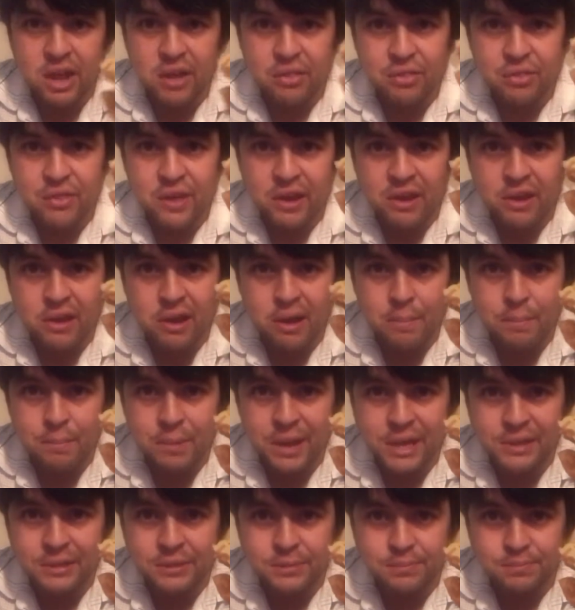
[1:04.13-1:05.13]
at that thick cut
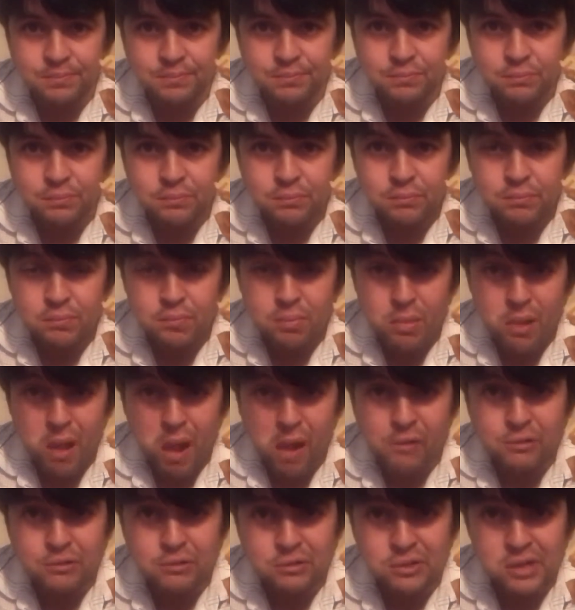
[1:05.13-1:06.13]
bacon.
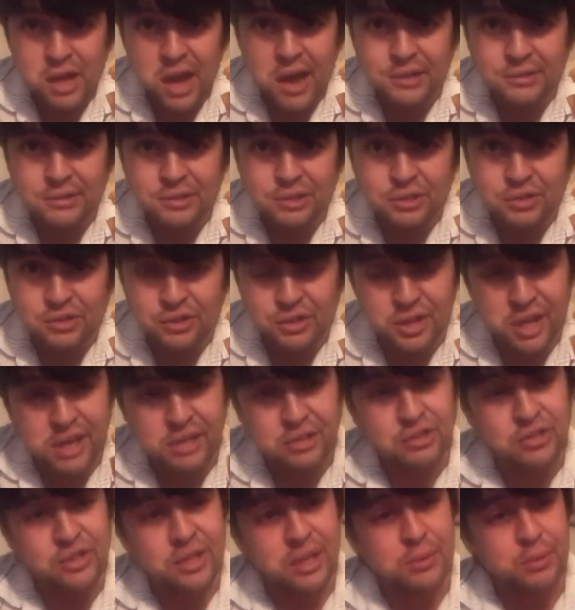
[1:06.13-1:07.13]
That is a
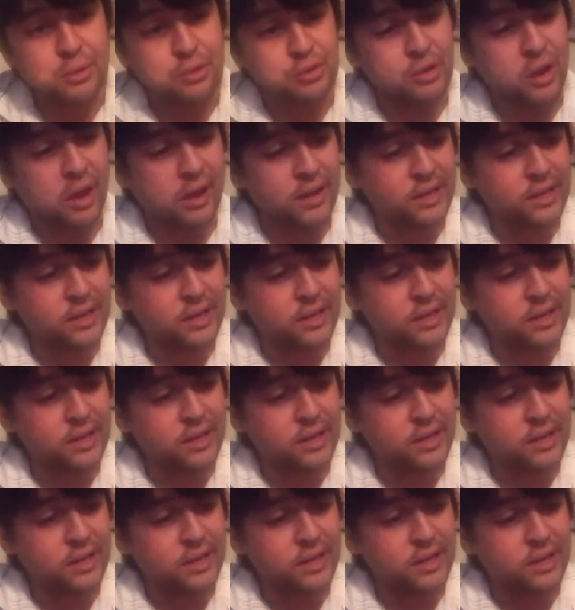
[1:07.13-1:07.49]
nice sandwich.